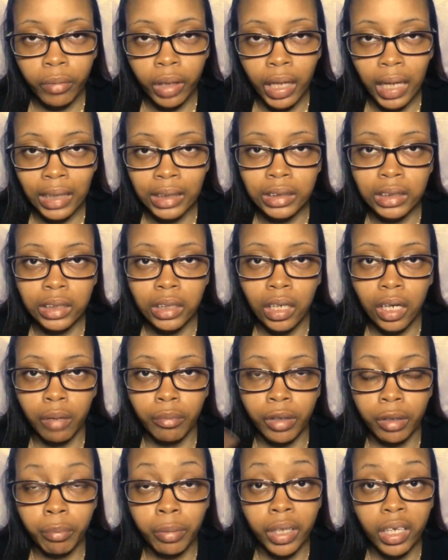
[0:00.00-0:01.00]
They actually
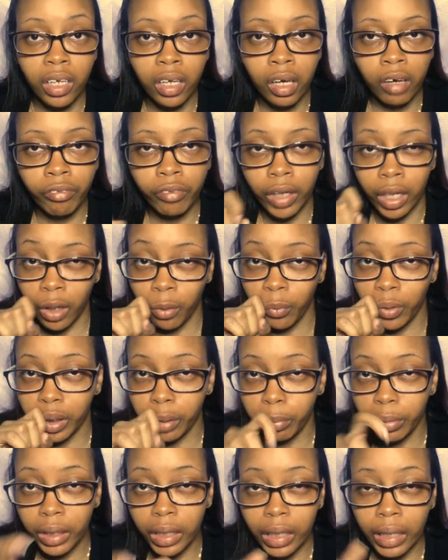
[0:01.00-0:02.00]
come in PDF, and I didn't want
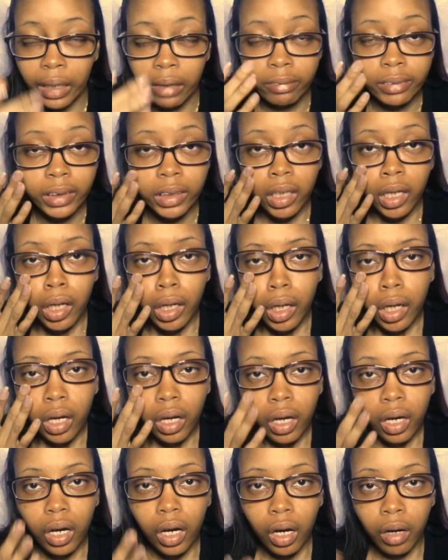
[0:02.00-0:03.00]
the PDFs
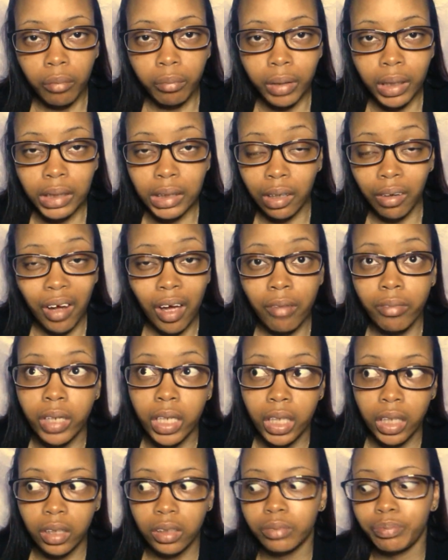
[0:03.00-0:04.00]
because I don't have any
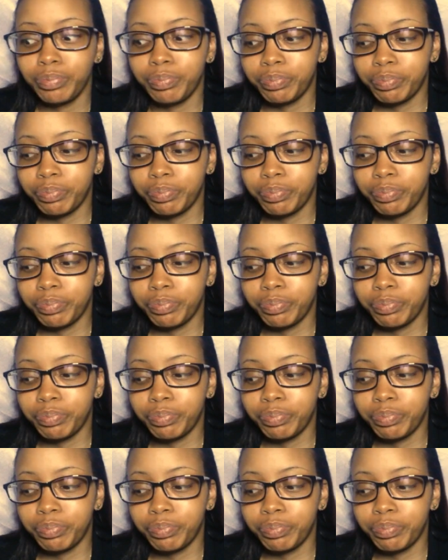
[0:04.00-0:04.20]
ink.